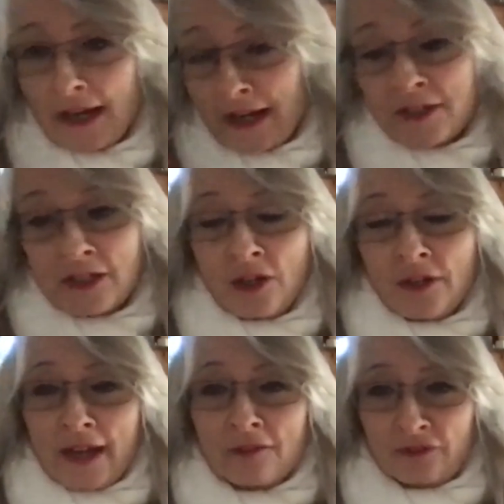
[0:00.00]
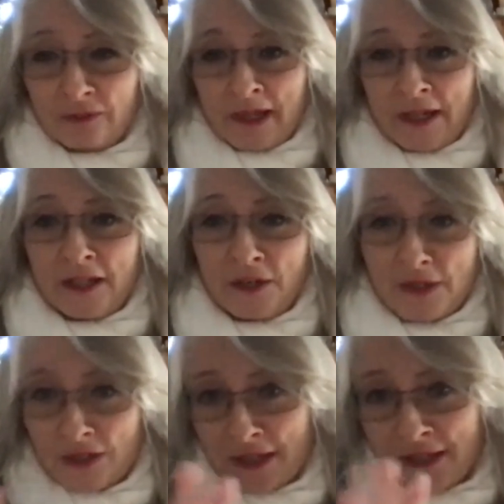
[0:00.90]
I actually got that from there,
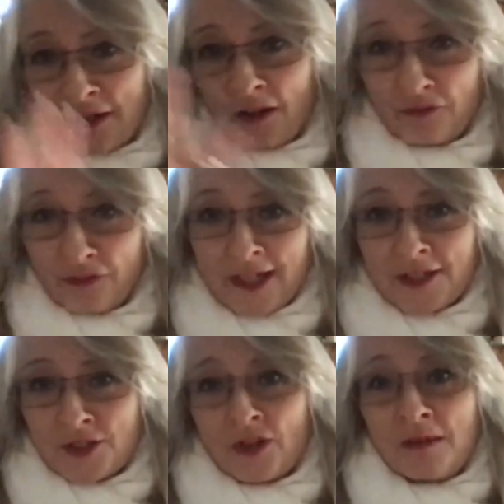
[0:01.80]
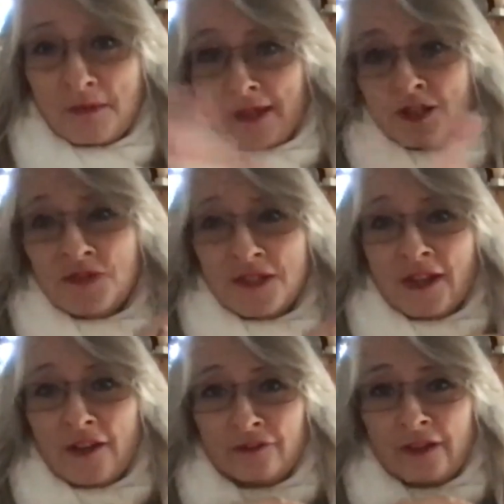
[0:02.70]
designed for the extremes, and you've
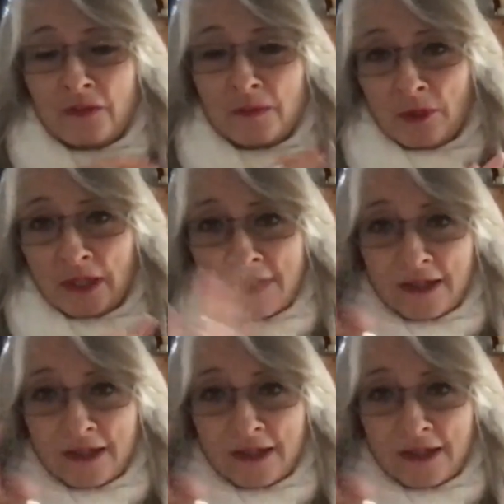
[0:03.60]
designed for everybody.